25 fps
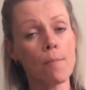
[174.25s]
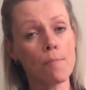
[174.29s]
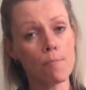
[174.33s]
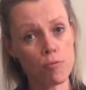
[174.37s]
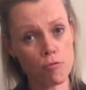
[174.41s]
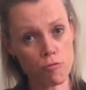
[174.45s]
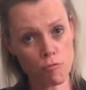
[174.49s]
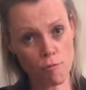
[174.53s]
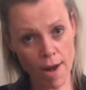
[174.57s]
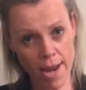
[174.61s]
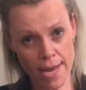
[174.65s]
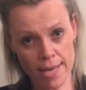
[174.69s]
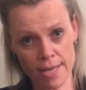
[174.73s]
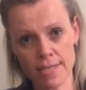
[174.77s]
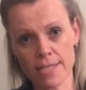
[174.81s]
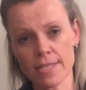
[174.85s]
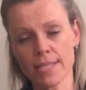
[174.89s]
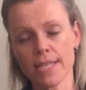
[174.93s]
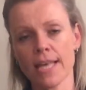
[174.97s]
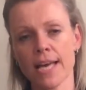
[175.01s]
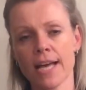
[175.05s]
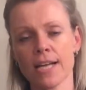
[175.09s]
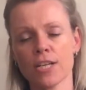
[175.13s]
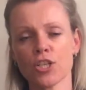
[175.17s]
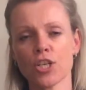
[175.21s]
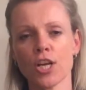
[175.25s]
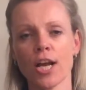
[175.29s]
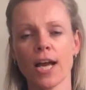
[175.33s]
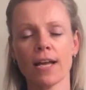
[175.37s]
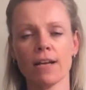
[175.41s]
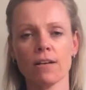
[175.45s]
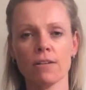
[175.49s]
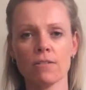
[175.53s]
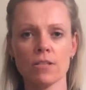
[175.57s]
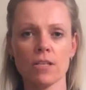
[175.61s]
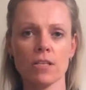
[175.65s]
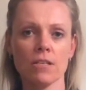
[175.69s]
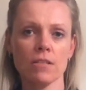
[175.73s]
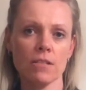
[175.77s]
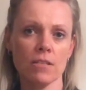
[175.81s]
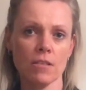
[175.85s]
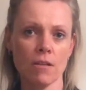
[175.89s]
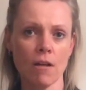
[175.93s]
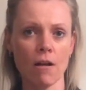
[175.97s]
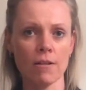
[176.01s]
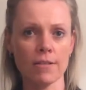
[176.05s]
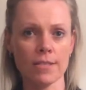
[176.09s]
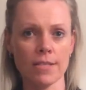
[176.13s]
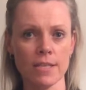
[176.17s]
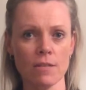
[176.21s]
prior to their child
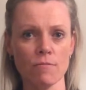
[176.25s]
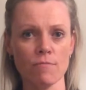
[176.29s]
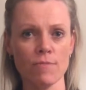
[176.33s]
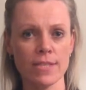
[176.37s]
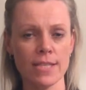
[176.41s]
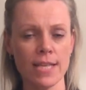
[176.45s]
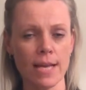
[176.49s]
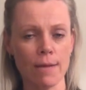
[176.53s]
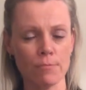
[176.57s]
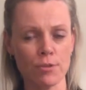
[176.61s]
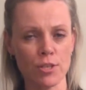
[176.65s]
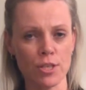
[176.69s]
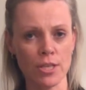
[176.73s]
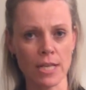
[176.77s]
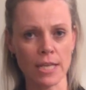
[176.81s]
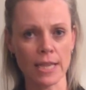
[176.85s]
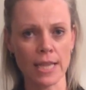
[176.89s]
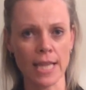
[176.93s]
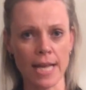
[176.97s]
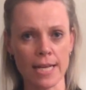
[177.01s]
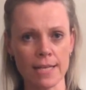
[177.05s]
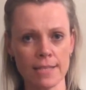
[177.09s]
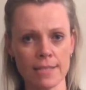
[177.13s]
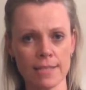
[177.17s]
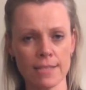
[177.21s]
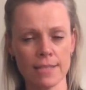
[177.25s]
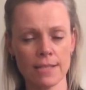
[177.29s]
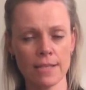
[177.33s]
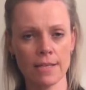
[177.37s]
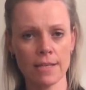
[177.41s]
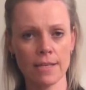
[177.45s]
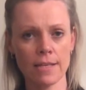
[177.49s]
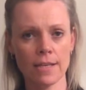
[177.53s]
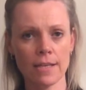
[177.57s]
starting in reception class.